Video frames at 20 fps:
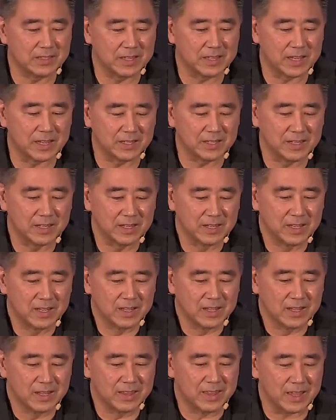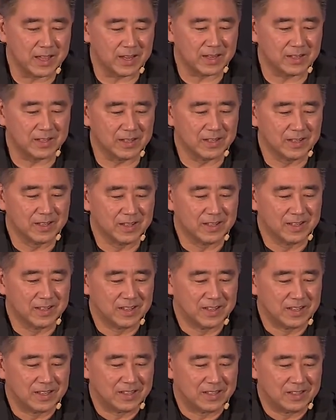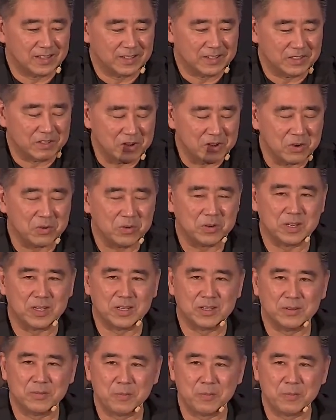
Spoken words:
that Noah